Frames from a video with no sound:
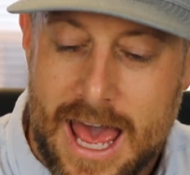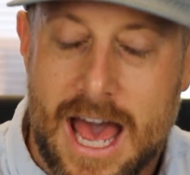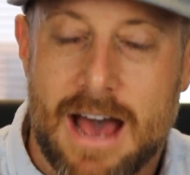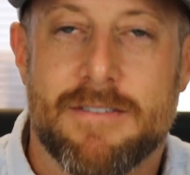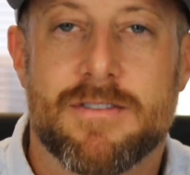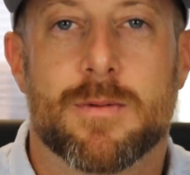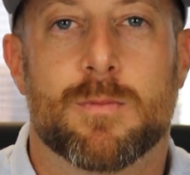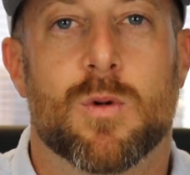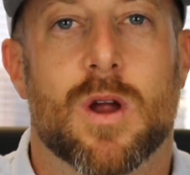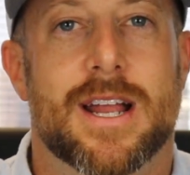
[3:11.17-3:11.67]

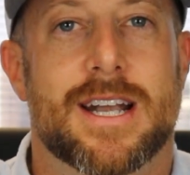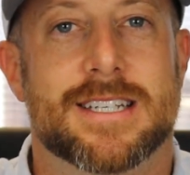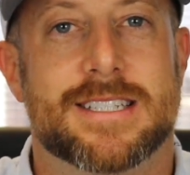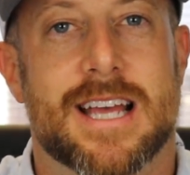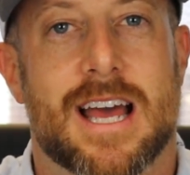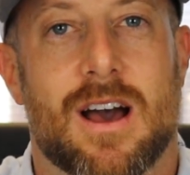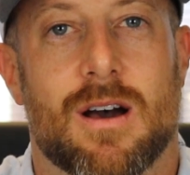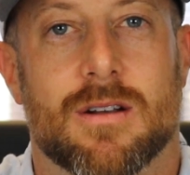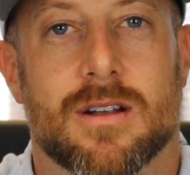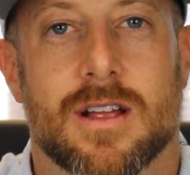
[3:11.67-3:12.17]
Have them write
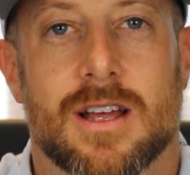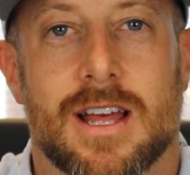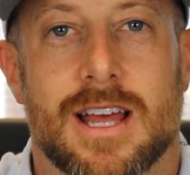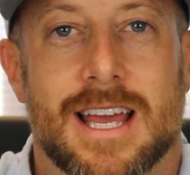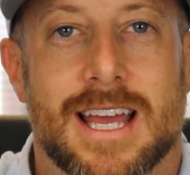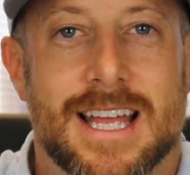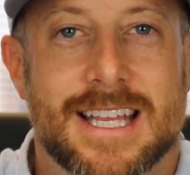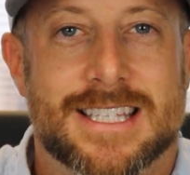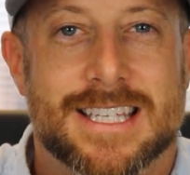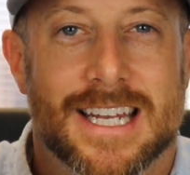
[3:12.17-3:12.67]
it down.
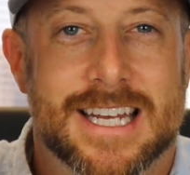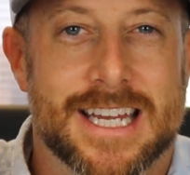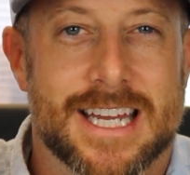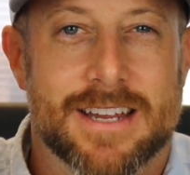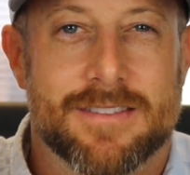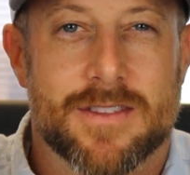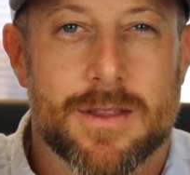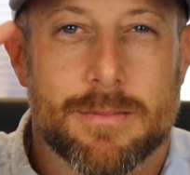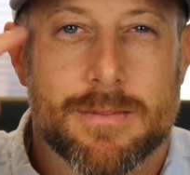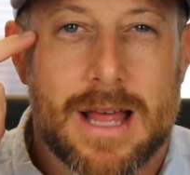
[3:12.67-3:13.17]
It's going to
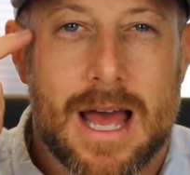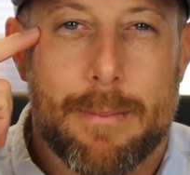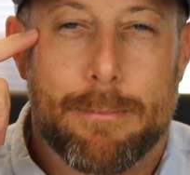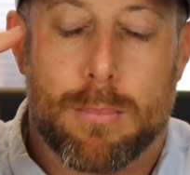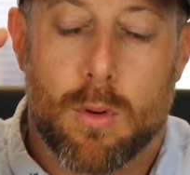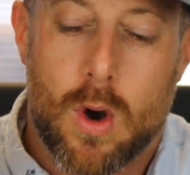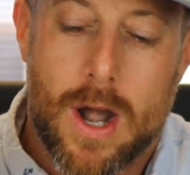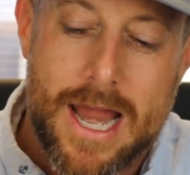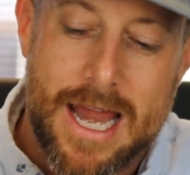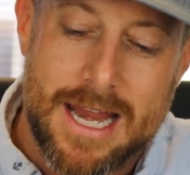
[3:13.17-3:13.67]
give them
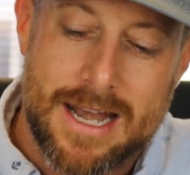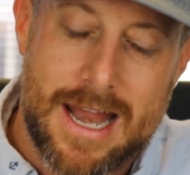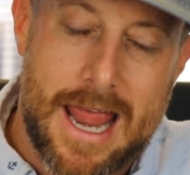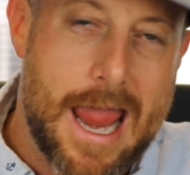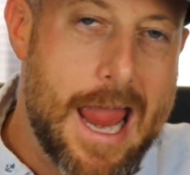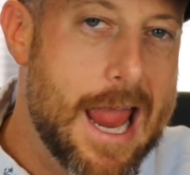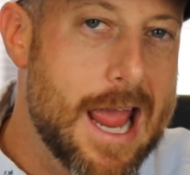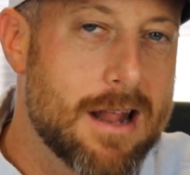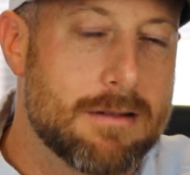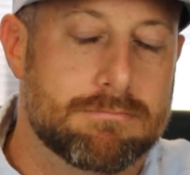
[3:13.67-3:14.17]
that brain,
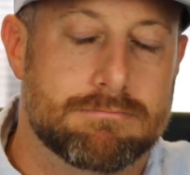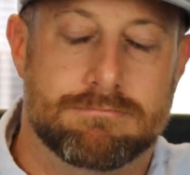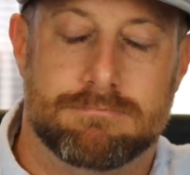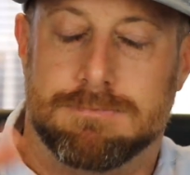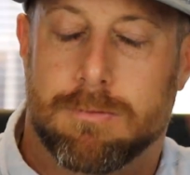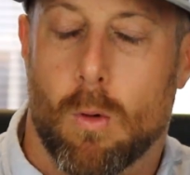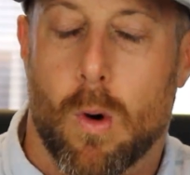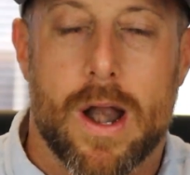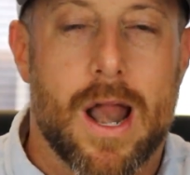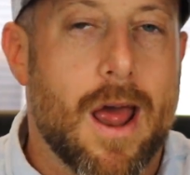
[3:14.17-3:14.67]

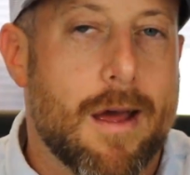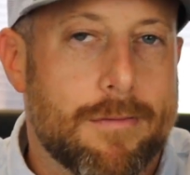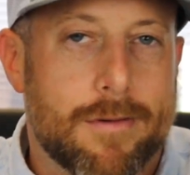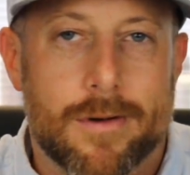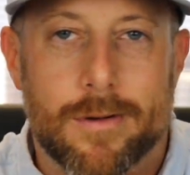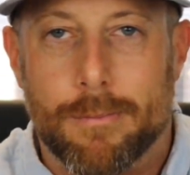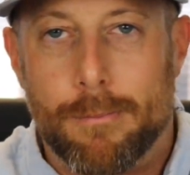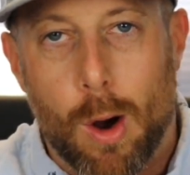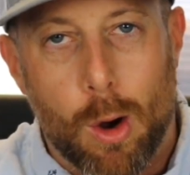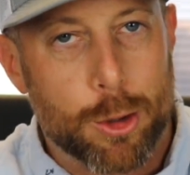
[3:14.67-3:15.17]
hand,
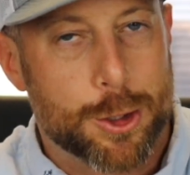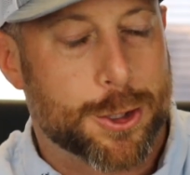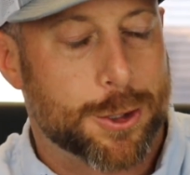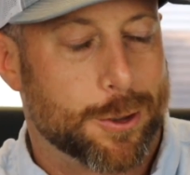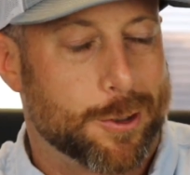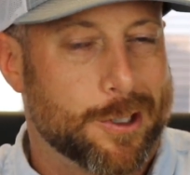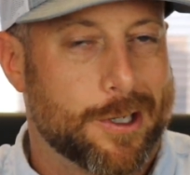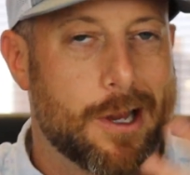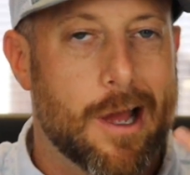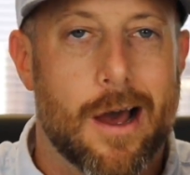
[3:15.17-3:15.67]
whatever,
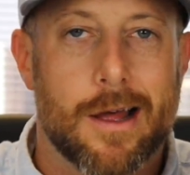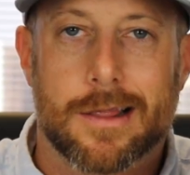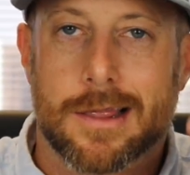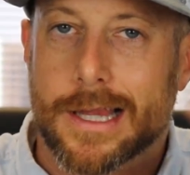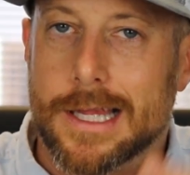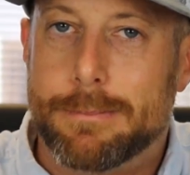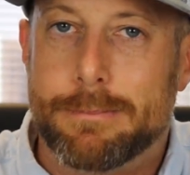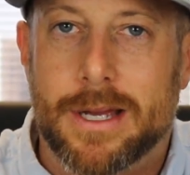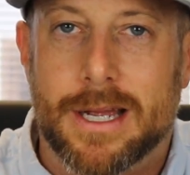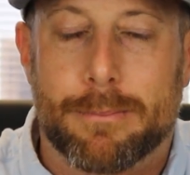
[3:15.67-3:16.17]
emotional, gut,
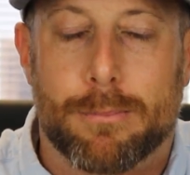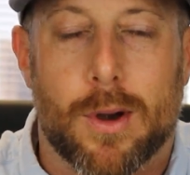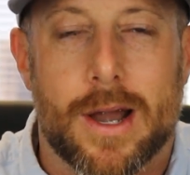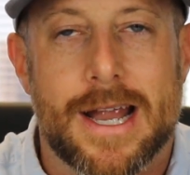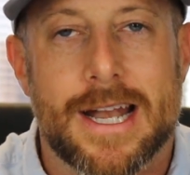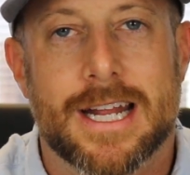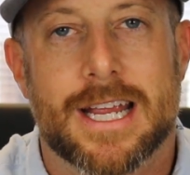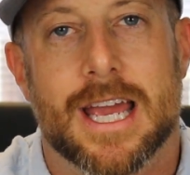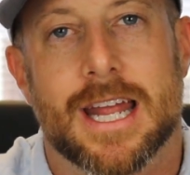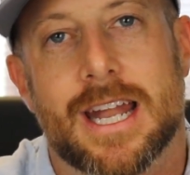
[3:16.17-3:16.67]
limbic
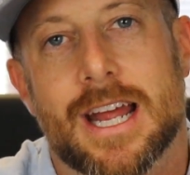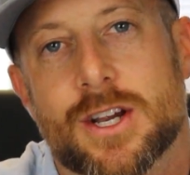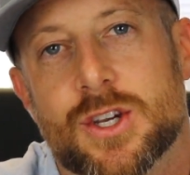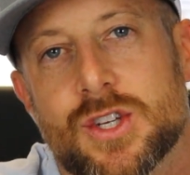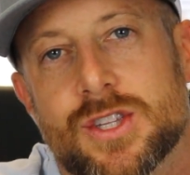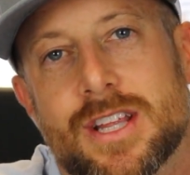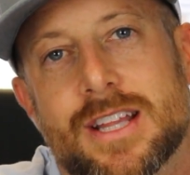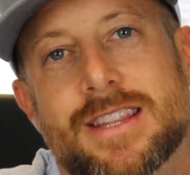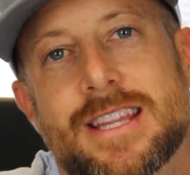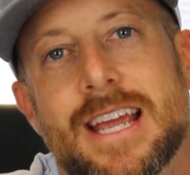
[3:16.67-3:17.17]
brain
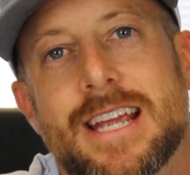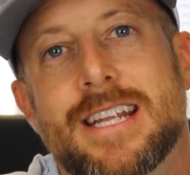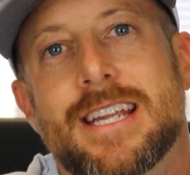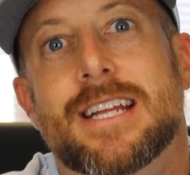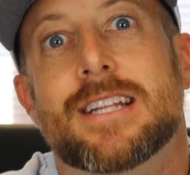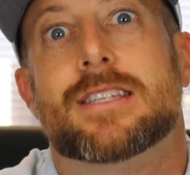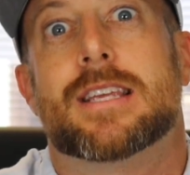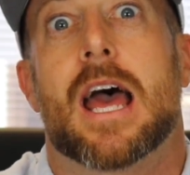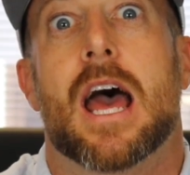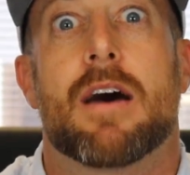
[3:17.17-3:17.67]
connection that they
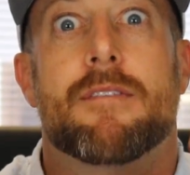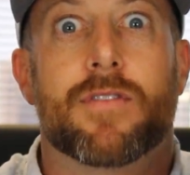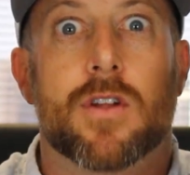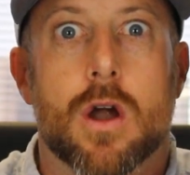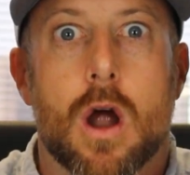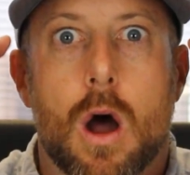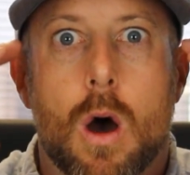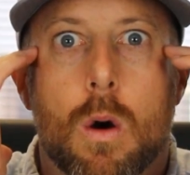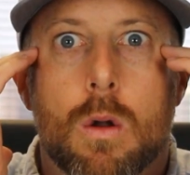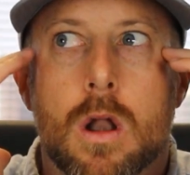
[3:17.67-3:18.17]
need to have
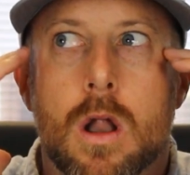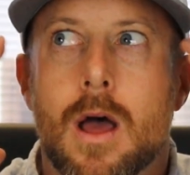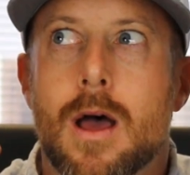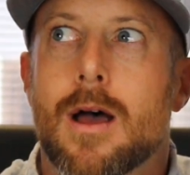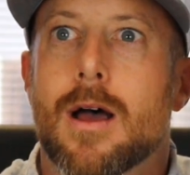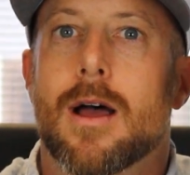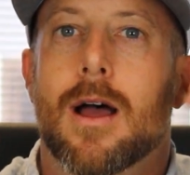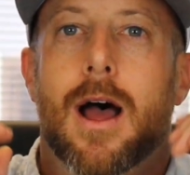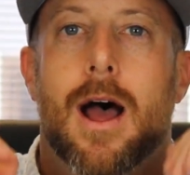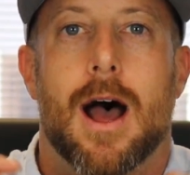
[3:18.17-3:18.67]
their own
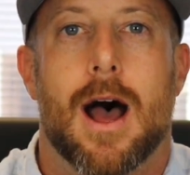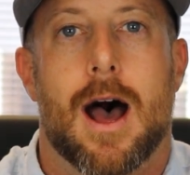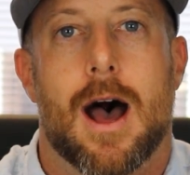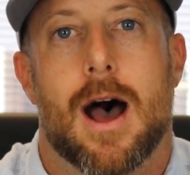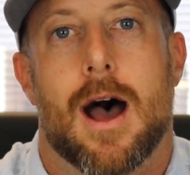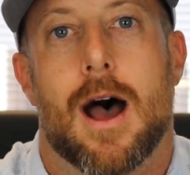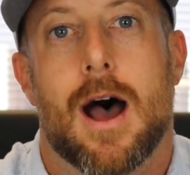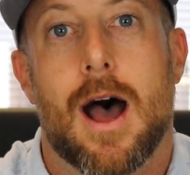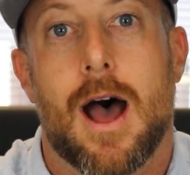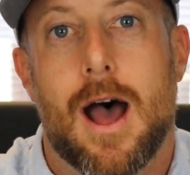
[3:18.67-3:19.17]

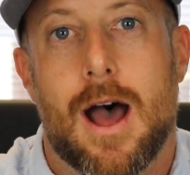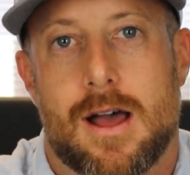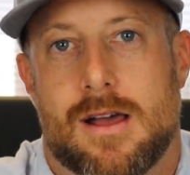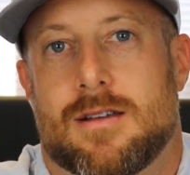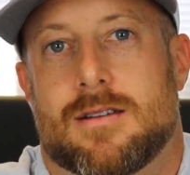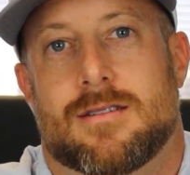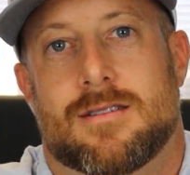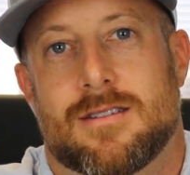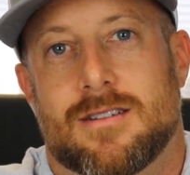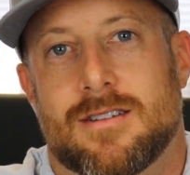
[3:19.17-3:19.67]
aha.